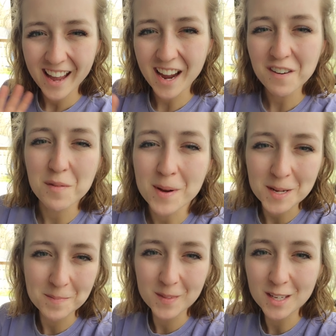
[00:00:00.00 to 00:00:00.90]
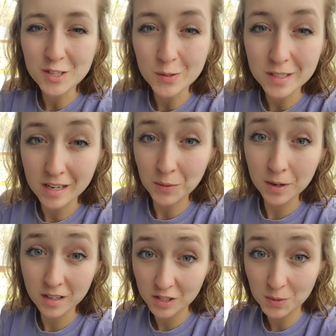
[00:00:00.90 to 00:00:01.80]
Hi everybody. So today we're
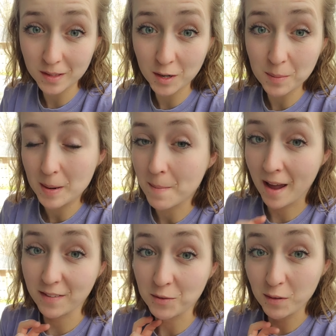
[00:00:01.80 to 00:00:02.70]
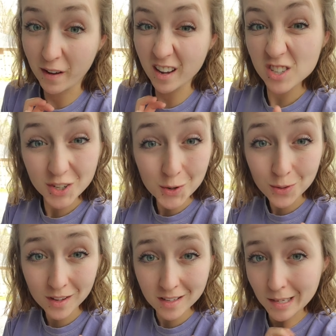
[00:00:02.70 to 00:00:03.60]
going to do a little bit of math and we've got two
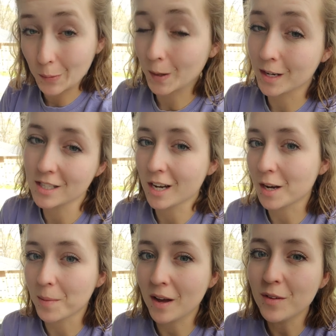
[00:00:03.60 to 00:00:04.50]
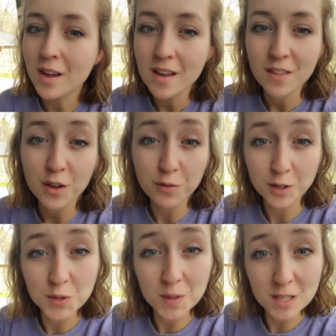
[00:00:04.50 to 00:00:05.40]
things that we're going to talk about. The
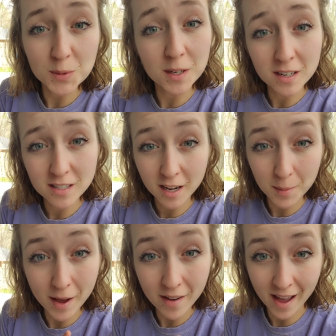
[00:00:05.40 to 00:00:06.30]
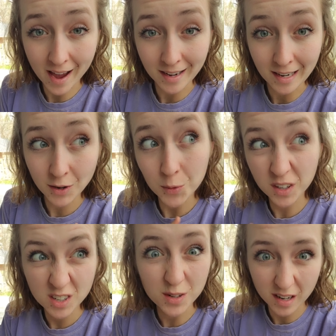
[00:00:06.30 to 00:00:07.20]
first one is we're going to talk about adding. We're
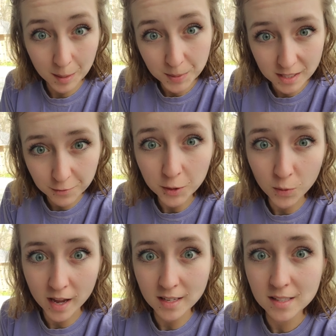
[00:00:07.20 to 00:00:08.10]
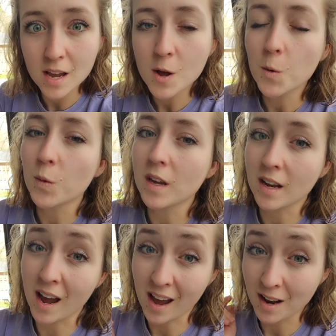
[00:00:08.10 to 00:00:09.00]
going to do it a couple different ways. We can
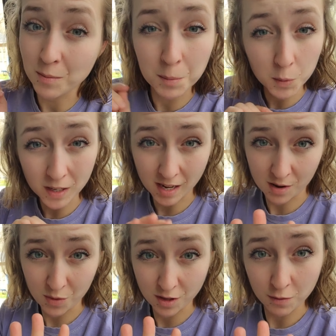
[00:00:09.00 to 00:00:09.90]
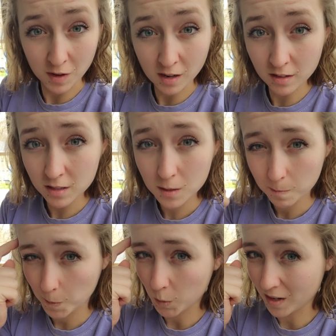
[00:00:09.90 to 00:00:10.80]
add, remember we can add with our fingers,
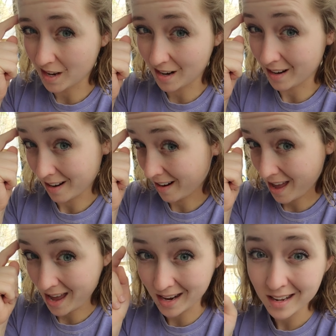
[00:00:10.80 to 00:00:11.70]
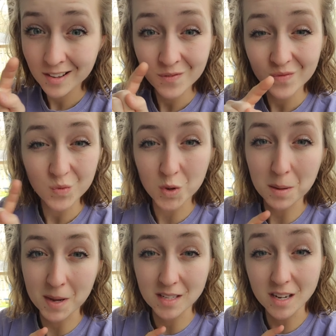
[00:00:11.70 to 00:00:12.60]
we can add in our head, we can
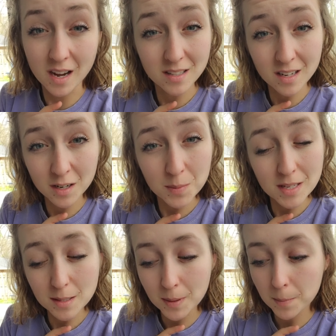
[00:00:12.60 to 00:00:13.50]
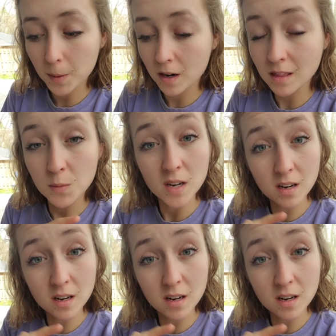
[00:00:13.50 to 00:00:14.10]
make dots on our piece of paper, and then we can